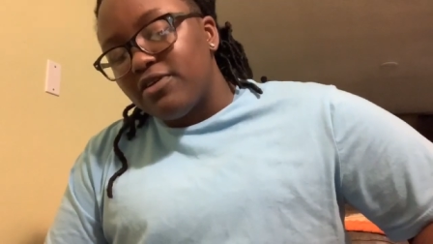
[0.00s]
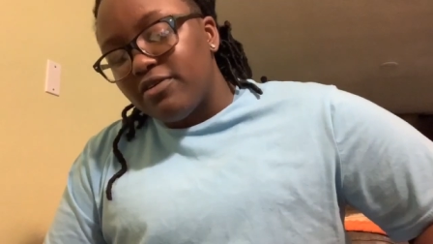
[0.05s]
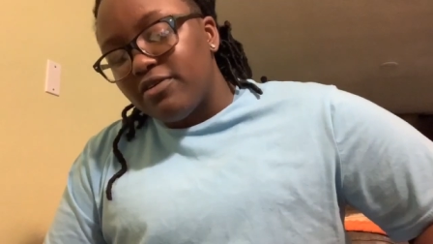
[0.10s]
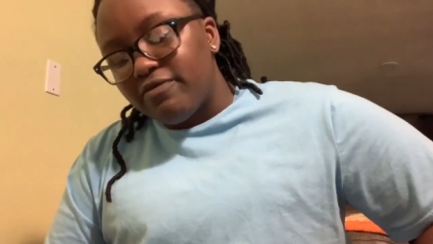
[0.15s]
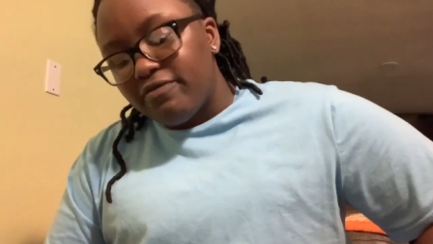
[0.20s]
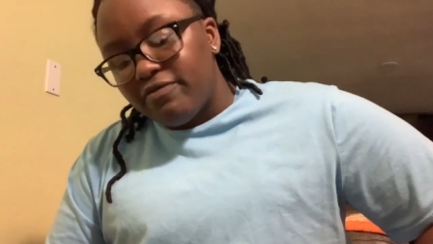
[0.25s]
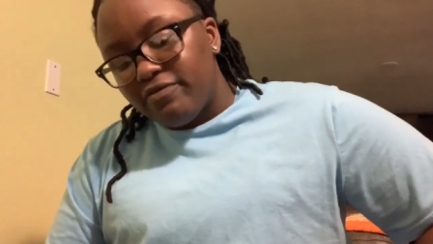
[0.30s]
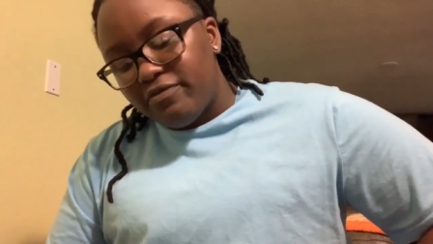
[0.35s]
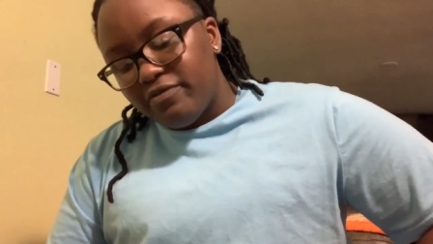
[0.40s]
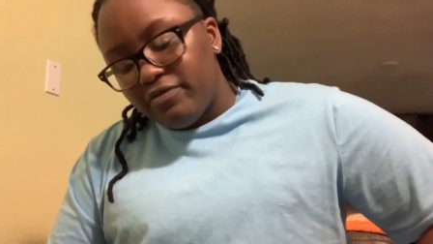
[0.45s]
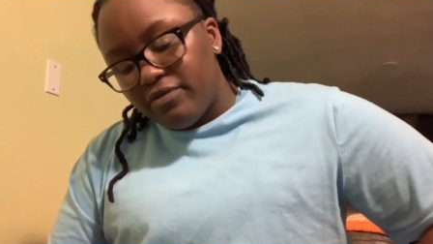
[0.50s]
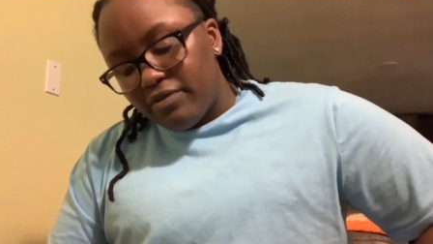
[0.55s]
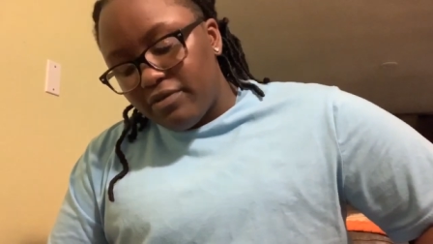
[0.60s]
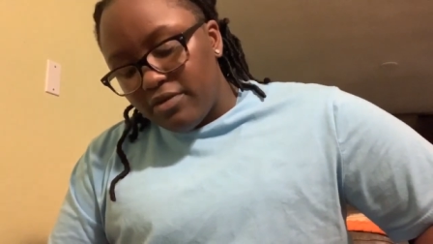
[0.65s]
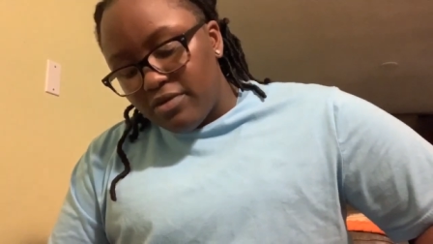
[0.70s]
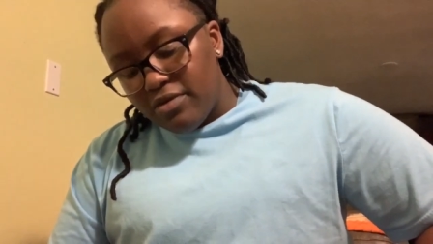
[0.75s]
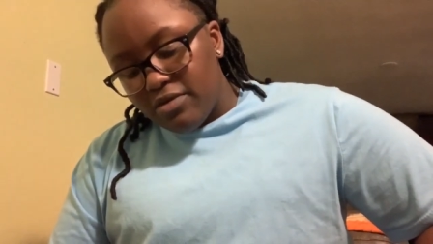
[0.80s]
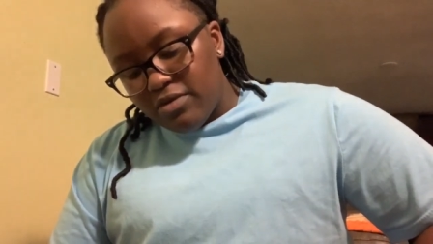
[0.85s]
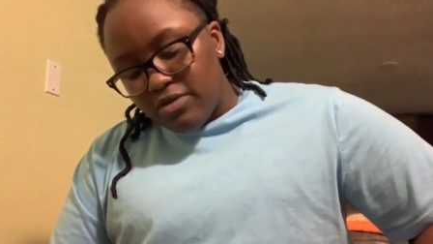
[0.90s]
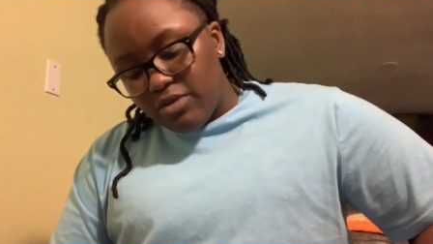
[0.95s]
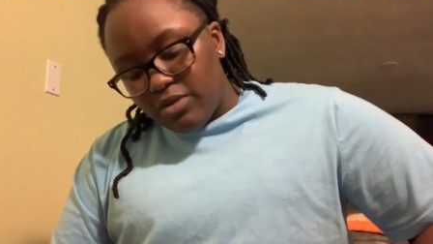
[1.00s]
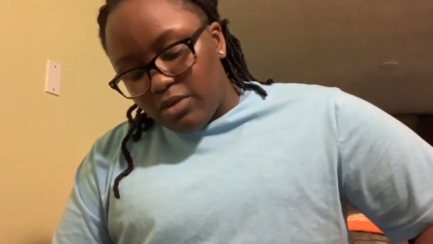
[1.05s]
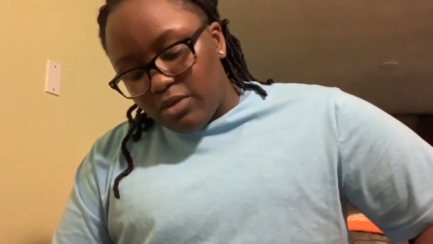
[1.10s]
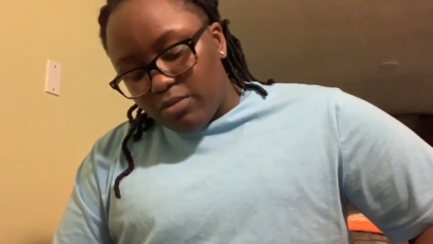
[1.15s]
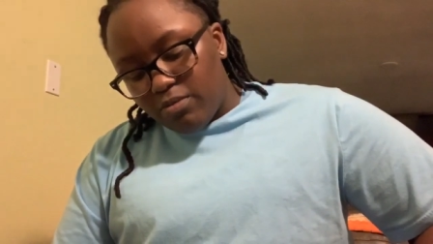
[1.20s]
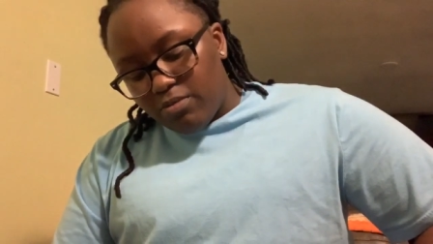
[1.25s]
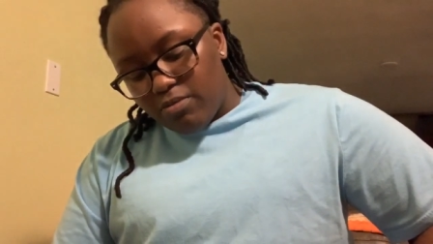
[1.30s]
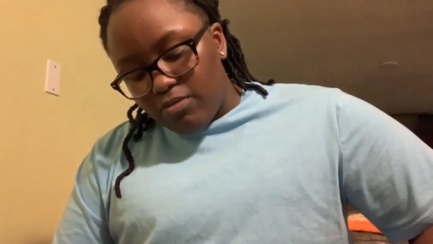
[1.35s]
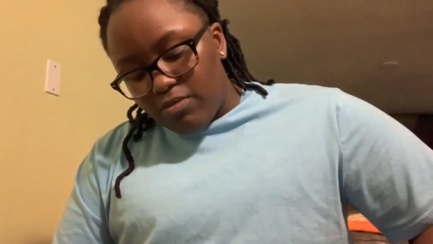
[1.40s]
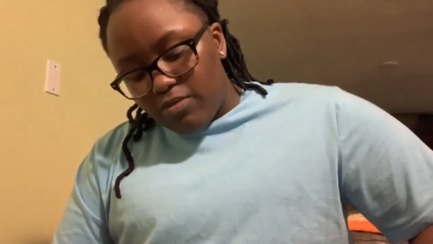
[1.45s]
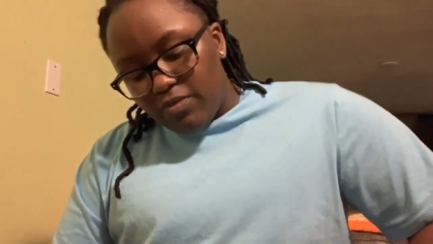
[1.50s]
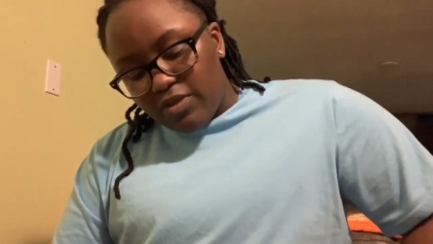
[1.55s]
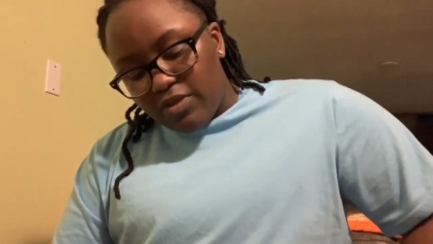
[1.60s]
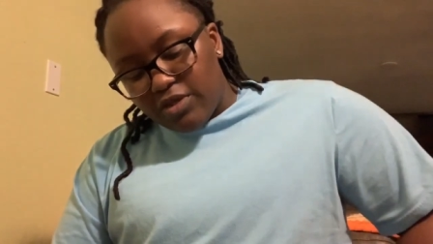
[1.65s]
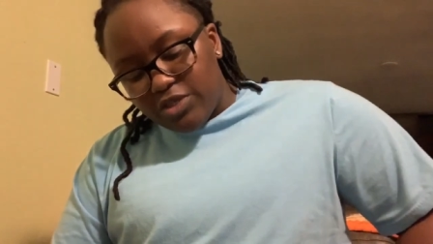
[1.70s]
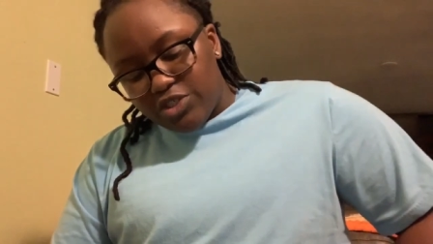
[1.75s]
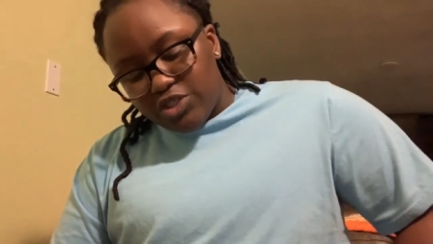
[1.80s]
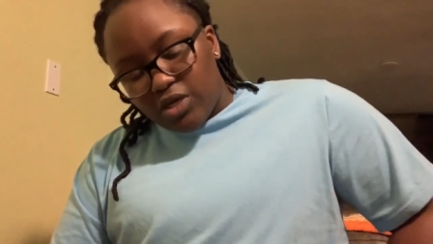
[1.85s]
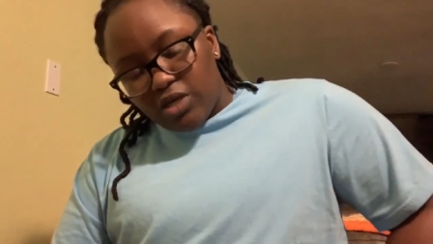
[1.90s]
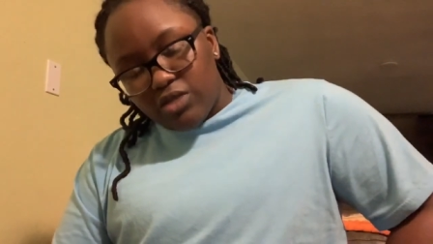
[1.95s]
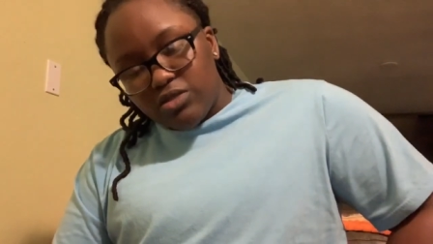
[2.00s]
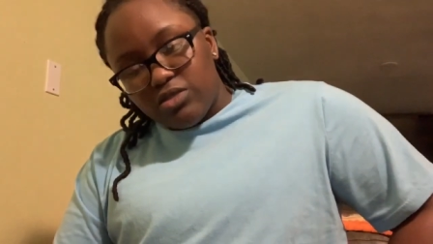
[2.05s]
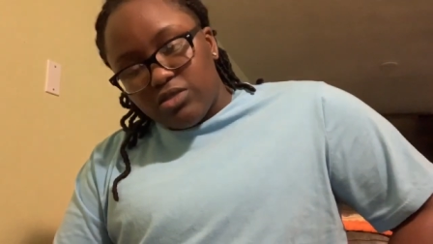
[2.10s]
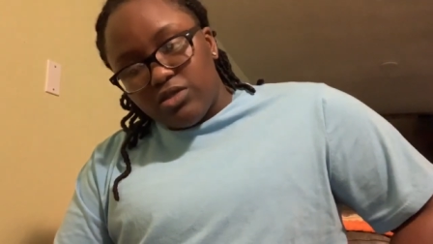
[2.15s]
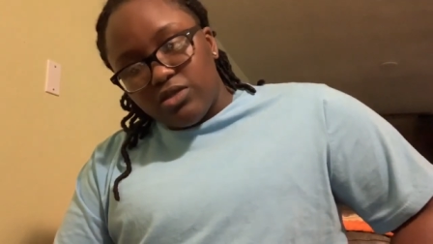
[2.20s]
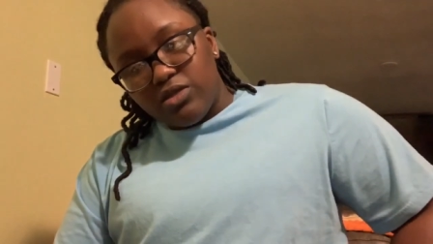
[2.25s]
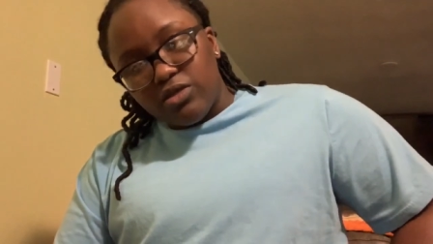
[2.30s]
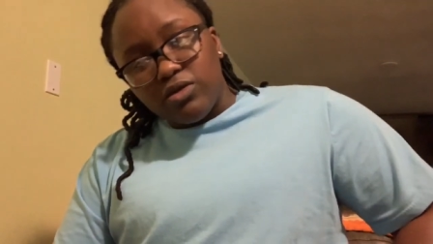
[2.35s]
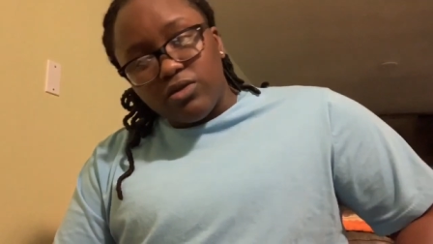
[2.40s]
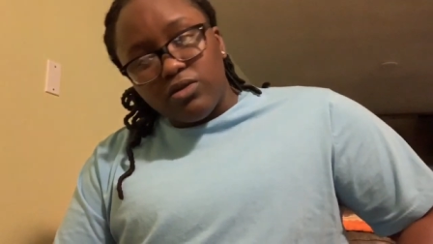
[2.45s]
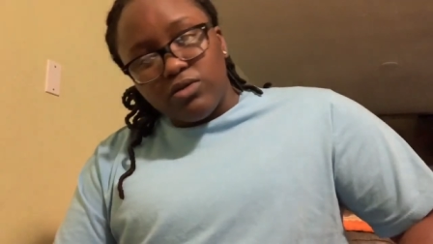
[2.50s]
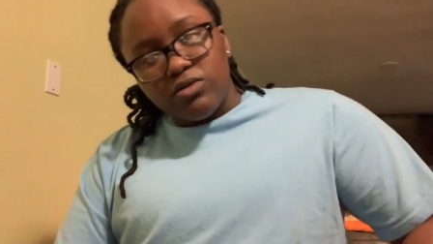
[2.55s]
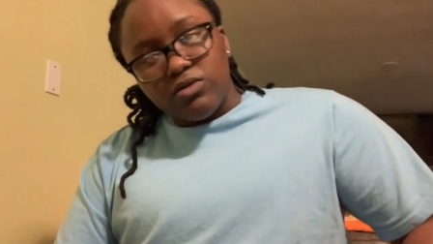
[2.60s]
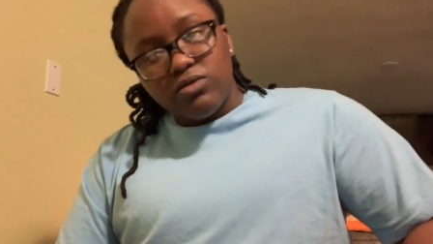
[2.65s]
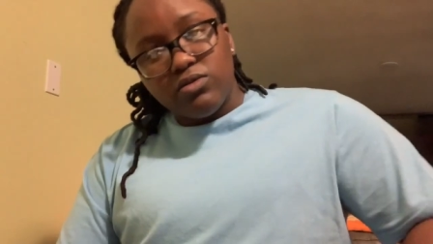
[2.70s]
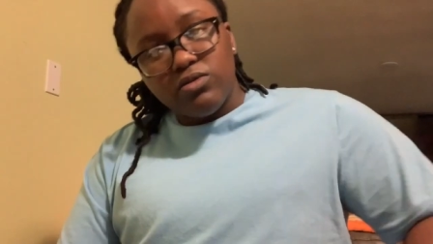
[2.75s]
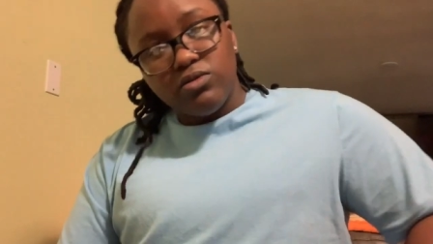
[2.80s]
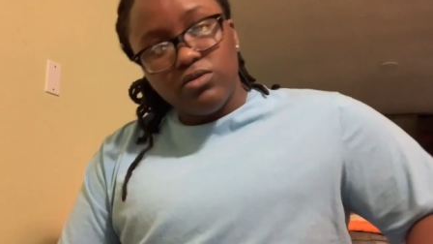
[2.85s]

if the shots still